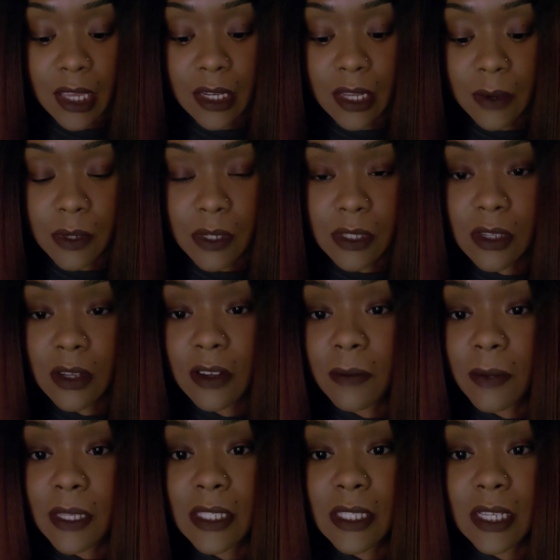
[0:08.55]
Now, I want to start
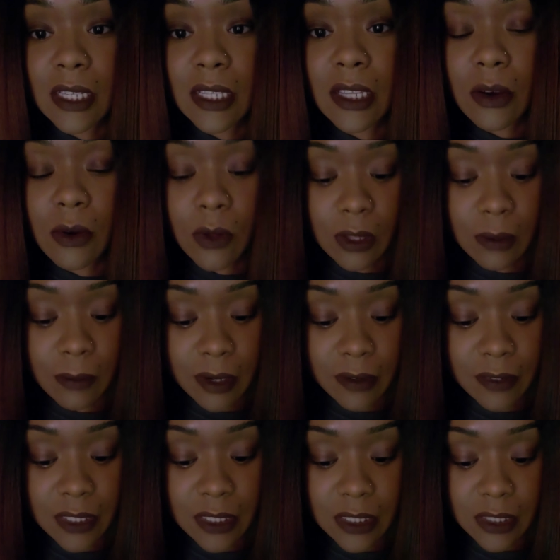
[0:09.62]
off by saying that all of my
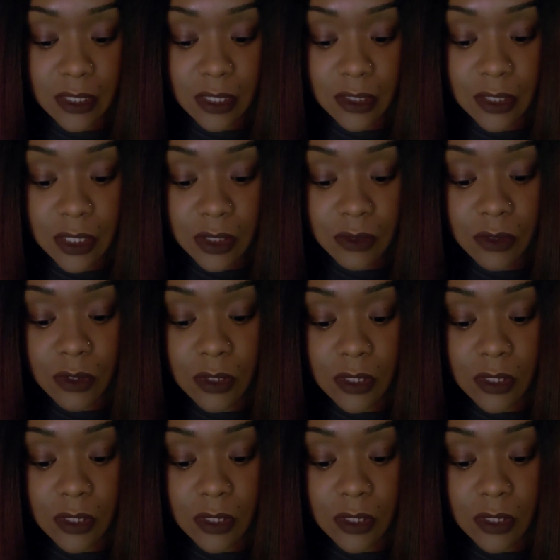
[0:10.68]
readings are general,